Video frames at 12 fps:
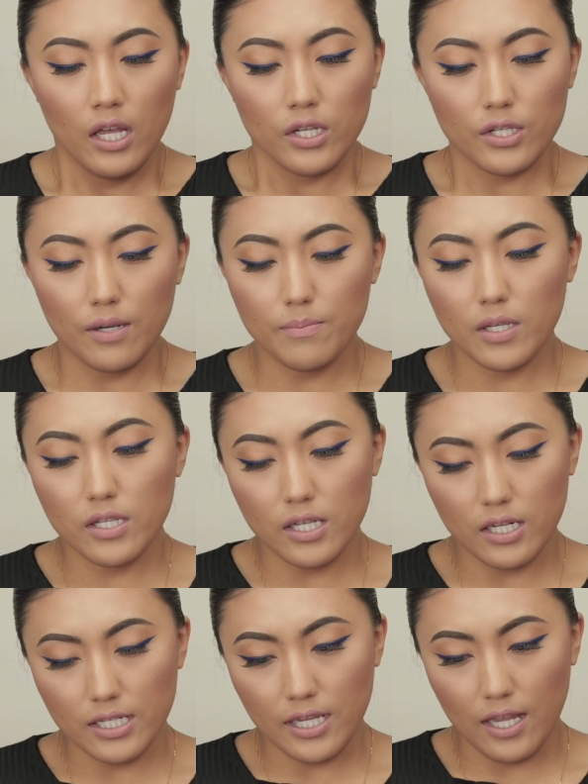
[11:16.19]
So I'm just
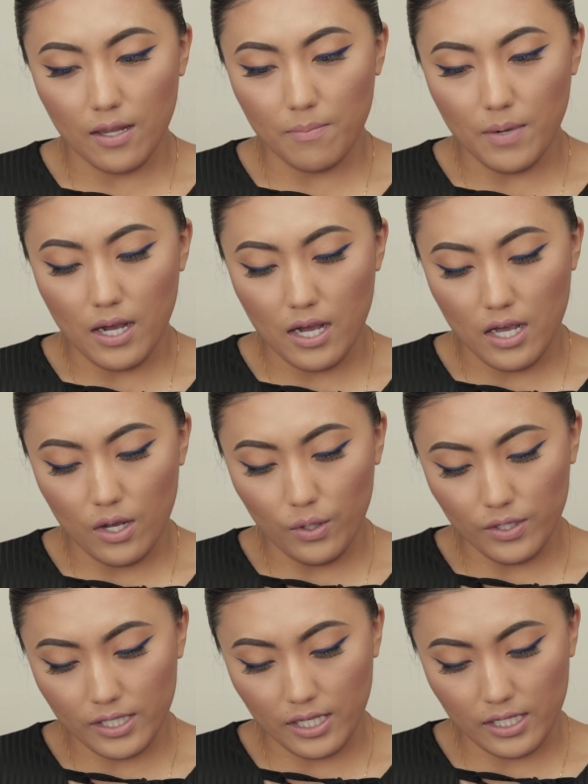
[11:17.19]
gonna take my
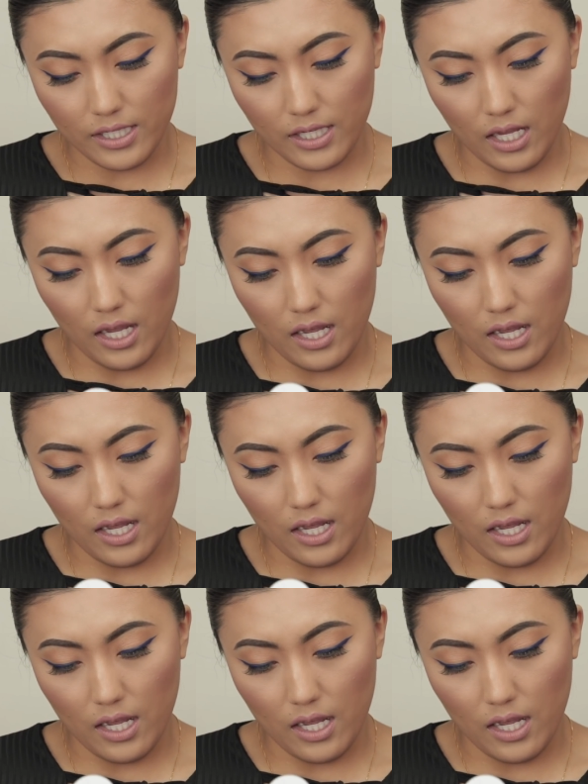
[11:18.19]
Oasis